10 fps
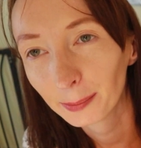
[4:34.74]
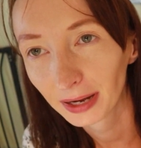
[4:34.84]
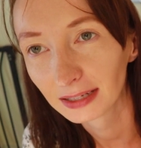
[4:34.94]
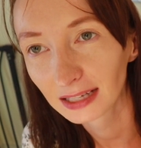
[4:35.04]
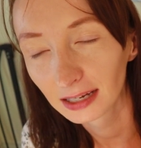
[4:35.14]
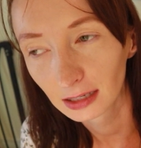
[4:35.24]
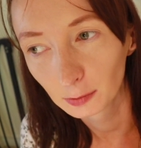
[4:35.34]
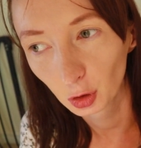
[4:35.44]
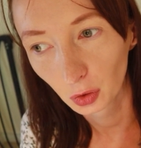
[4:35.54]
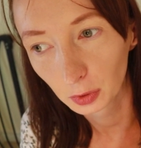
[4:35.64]
but I
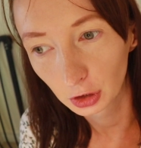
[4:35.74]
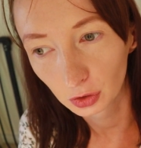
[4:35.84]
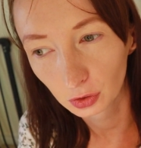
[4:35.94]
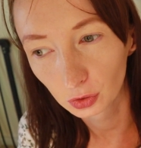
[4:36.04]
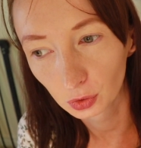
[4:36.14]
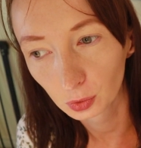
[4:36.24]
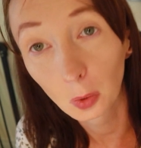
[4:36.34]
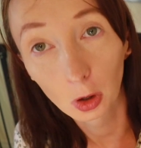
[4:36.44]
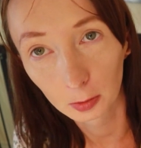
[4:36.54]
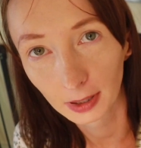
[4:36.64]
am going to
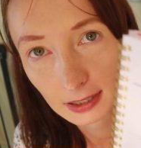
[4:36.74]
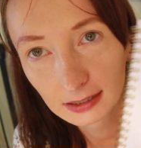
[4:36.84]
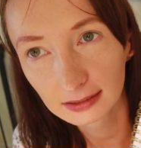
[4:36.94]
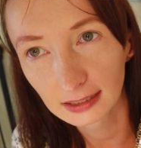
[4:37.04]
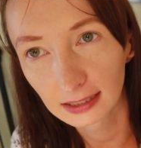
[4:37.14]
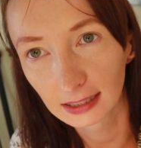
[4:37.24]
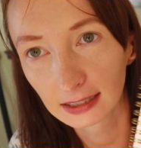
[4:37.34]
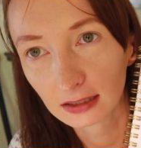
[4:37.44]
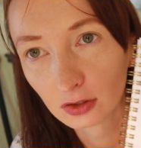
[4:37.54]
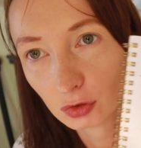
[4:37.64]
Walmart
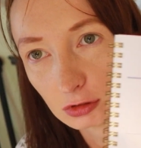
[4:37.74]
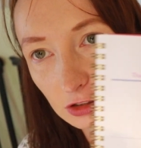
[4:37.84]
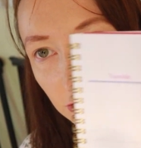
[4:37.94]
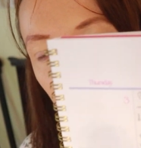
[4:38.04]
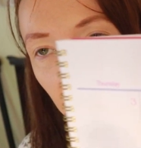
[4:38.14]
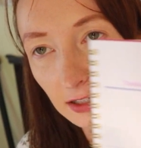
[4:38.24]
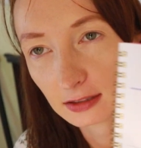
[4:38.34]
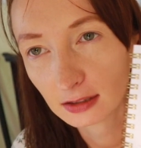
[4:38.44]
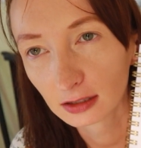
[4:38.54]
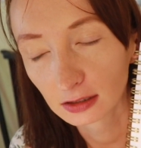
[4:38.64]
and will
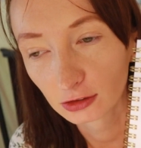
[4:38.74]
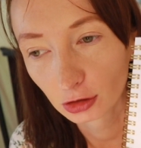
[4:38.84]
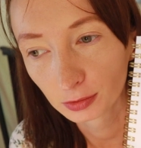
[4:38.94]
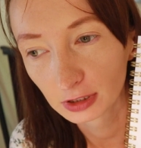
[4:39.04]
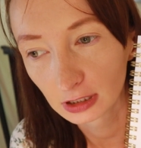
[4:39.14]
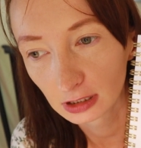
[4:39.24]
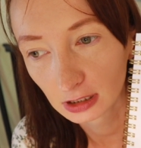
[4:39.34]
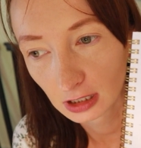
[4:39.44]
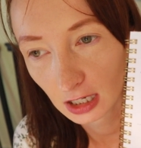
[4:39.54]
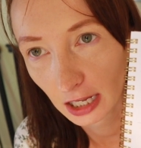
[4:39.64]
find uh, something
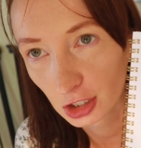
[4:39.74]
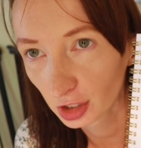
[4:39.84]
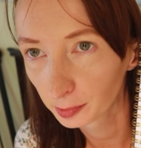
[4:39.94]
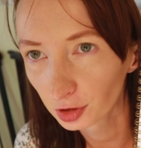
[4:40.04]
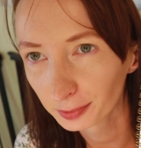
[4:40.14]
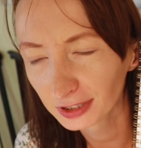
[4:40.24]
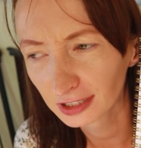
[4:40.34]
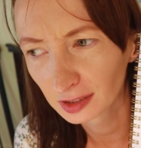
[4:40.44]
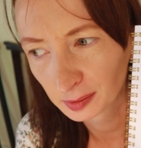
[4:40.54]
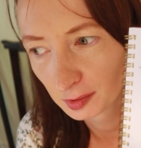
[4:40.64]
lunch
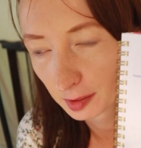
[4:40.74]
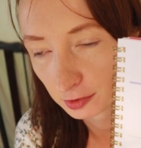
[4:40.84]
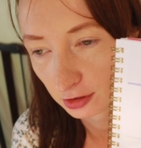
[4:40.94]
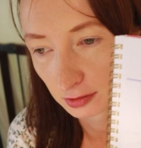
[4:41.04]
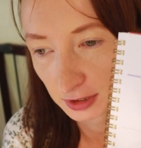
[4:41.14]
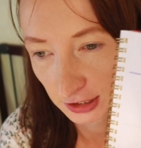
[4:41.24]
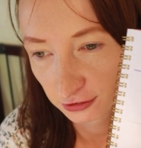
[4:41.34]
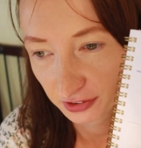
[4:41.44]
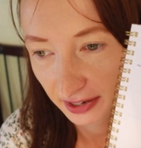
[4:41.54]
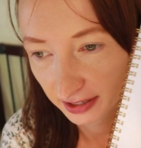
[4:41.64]
appropriate, probably something
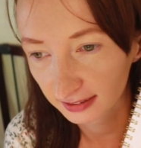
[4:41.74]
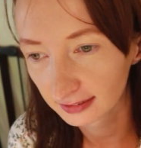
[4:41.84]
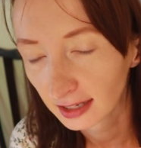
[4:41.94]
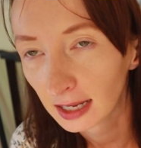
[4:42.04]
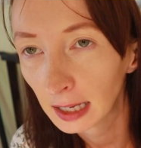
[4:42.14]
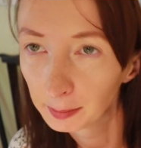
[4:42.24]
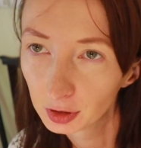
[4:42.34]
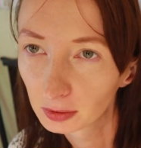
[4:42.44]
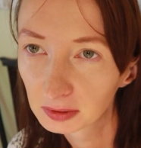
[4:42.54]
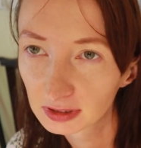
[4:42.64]
fast,
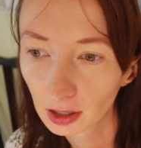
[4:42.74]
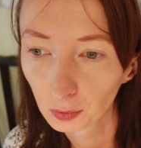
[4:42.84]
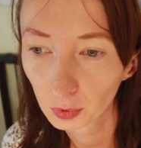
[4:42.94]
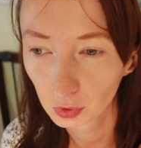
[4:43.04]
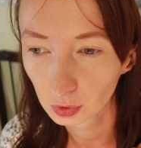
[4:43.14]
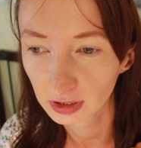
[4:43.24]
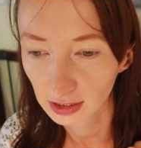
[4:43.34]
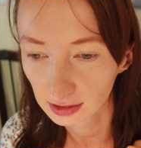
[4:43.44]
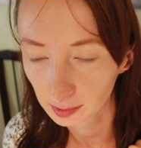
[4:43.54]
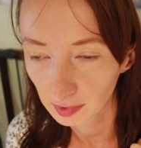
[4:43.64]
because I want to
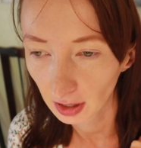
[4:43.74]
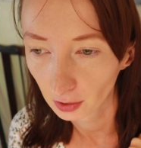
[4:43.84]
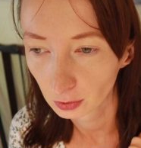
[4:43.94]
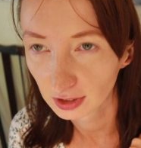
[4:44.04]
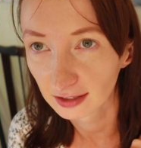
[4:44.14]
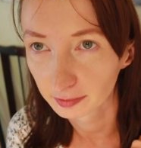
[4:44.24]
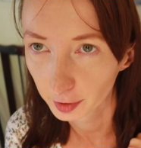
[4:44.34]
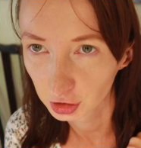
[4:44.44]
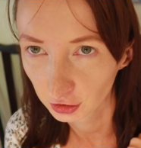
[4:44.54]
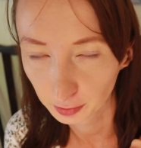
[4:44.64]
take them out as
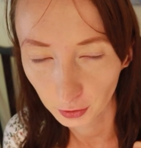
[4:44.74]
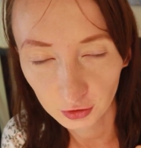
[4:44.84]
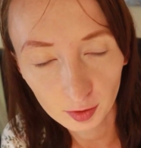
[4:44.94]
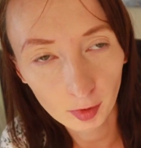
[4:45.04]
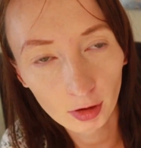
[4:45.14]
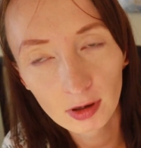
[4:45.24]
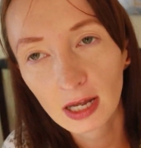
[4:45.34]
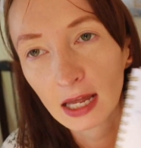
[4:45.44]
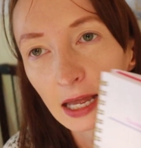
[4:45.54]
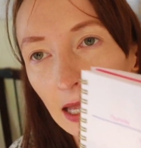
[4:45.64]
much as possible.
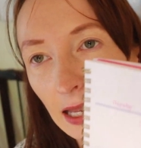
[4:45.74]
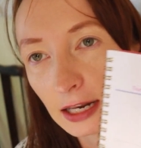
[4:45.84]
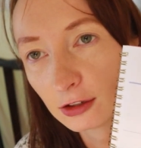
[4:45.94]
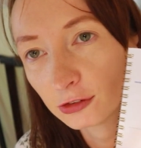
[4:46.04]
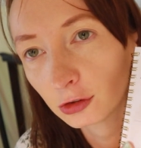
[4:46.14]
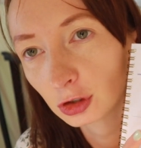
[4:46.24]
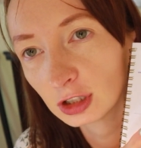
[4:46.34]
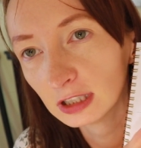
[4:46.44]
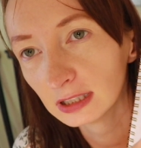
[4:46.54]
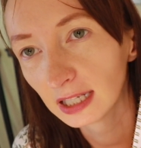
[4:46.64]
And for
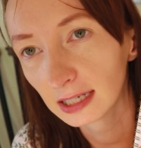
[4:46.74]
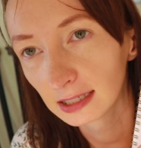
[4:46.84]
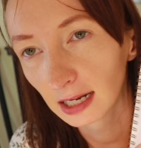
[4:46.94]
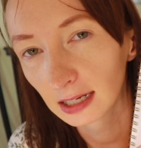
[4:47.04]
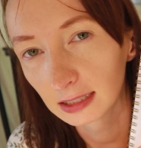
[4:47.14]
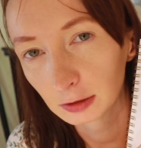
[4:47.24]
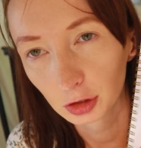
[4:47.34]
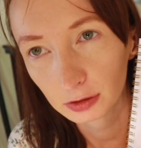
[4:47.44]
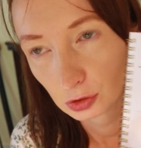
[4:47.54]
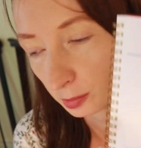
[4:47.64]
dinner, I am
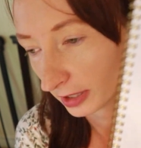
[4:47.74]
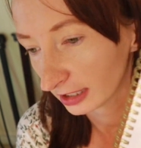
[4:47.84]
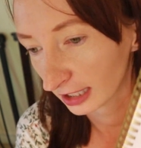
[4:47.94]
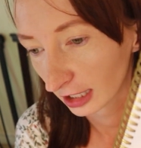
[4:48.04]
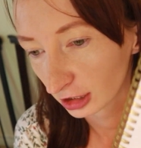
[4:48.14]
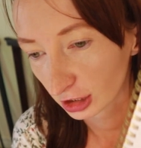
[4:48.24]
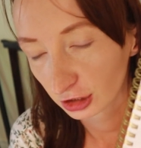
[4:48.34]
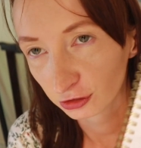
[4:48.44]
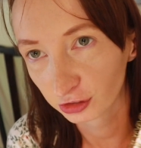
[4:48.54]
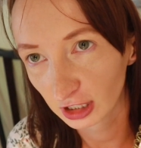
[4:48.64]
going to make
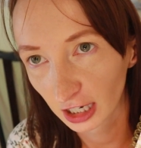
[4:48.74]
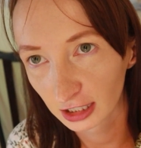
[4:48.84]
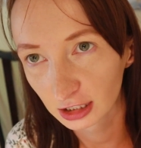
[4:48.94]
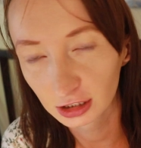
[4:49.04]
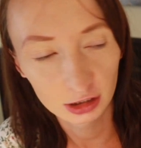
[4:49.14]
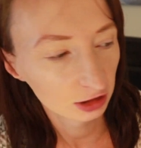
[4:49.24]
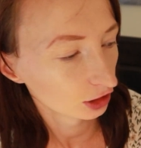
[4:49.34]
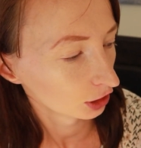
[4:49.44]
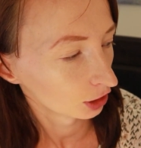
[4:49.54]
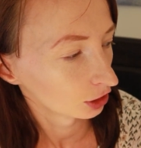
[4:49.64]
that vegan
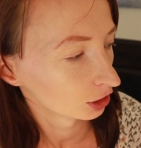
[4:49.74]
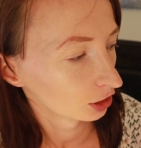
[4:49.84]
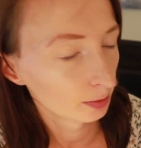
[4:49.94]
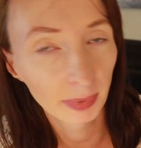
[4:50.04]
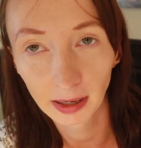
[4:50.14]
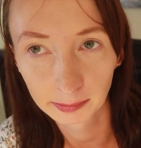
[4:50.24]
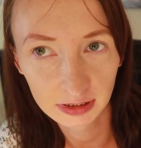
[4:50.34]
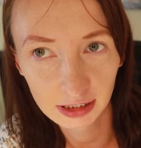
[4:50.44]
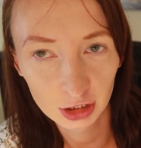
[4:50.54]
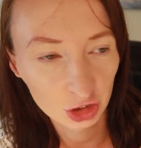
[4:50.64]
uh,
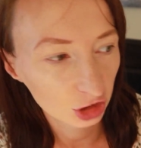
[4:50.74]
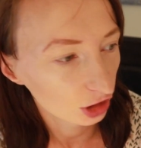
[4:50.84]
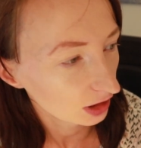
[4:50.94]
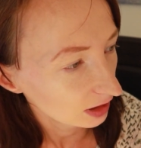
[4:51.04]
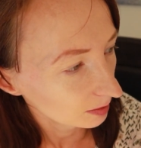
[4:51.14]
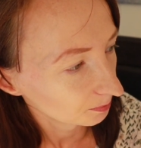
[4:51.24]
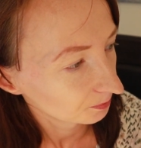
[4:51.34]
pumpkin chili.